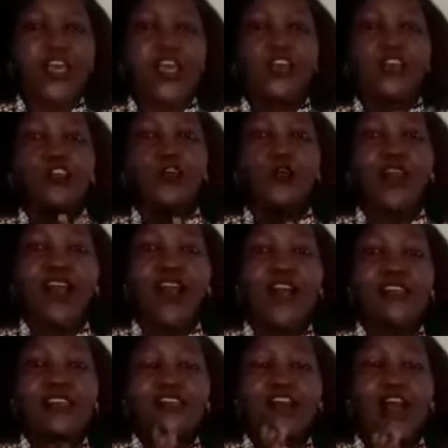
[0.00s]
You
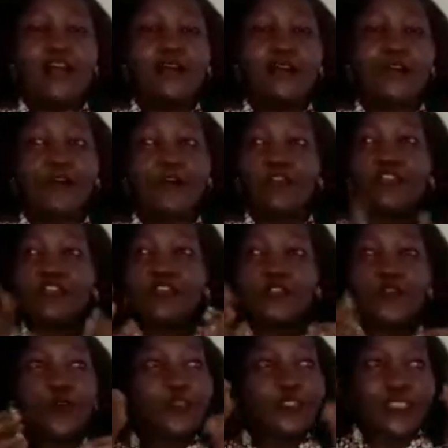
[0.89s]
can't afford
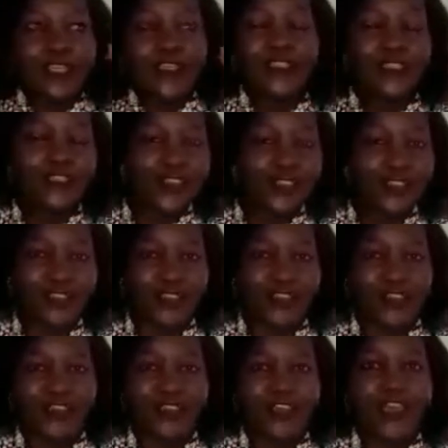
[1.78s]
not
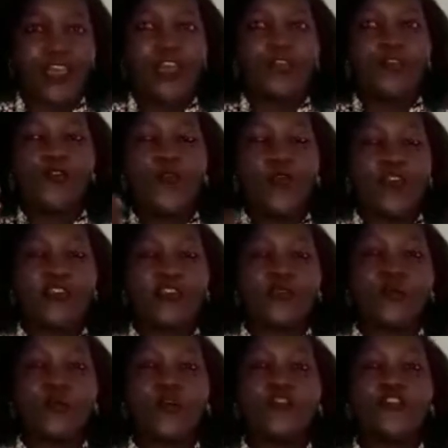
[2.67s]
thinking. You are
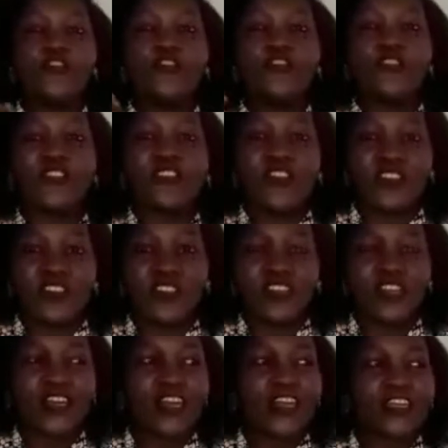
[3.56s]
supposed to
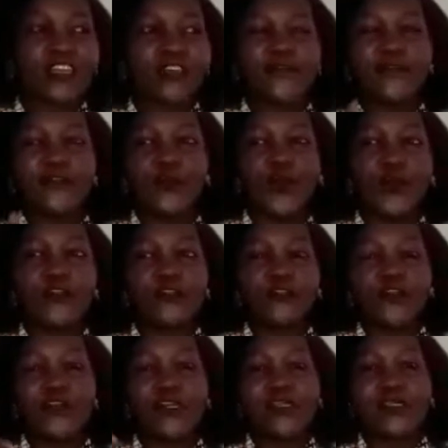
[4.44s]
think, like if
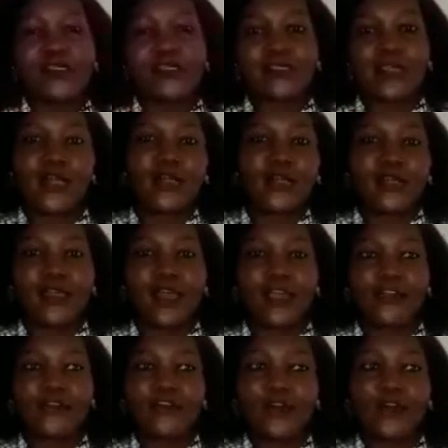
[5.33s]
so-and-so is stuck here,
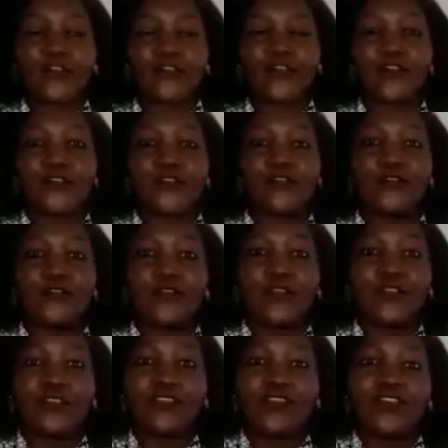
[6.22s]
if so-and-so is not
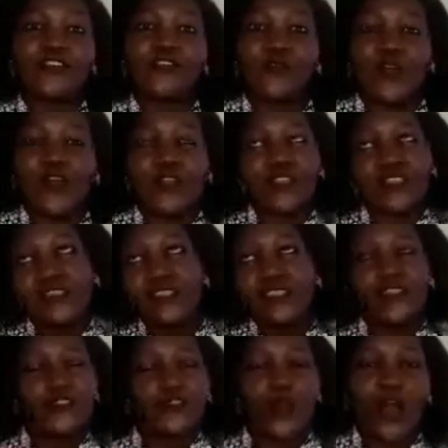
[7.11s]
doing things right, let's
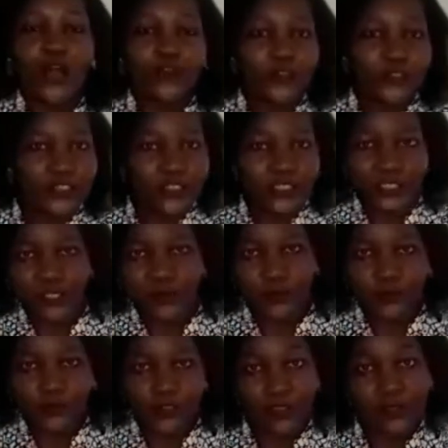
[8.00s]
say you have a
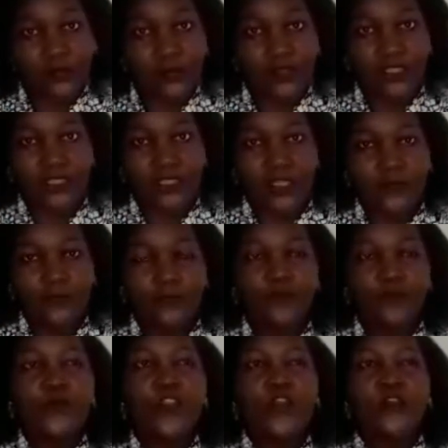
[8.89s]
team or something,
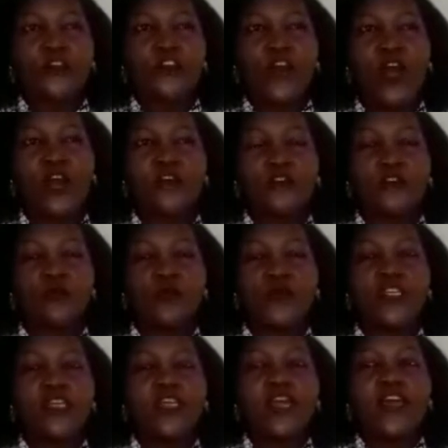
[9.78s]
you have to
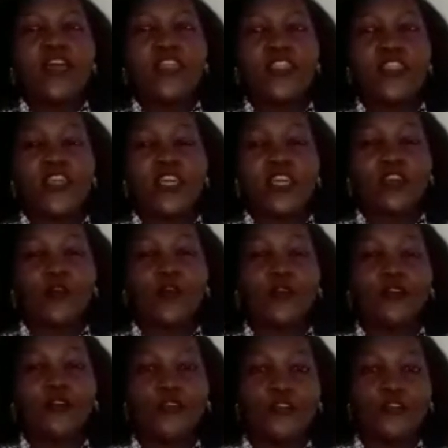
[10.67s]
be thinking
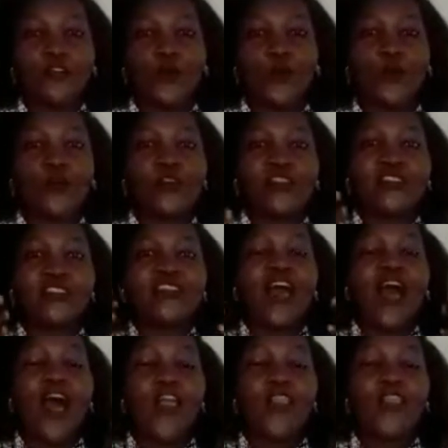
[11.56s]
on your toes
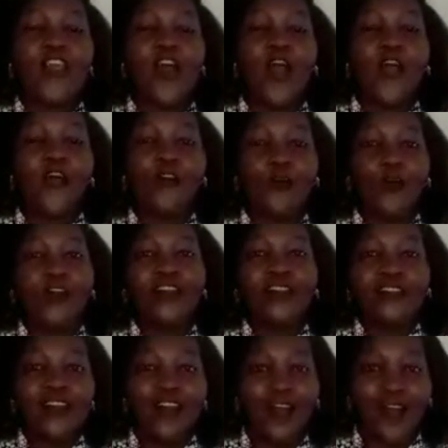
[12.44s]
the whole
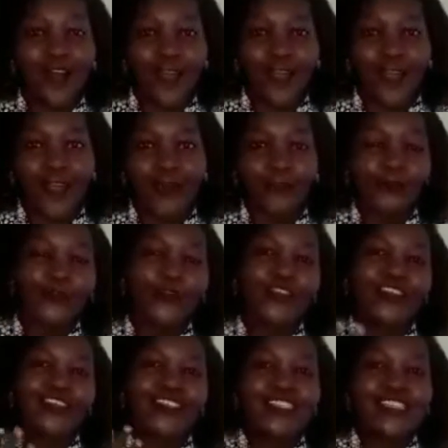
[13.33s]
time,
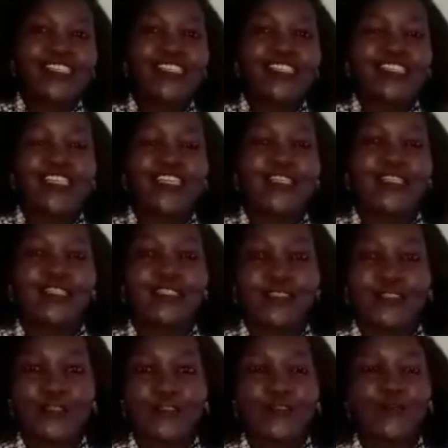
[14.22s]
because this is
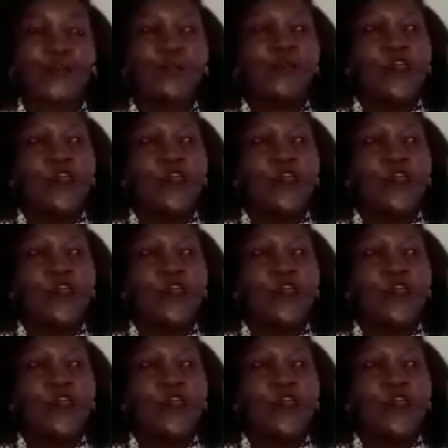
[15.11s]
you.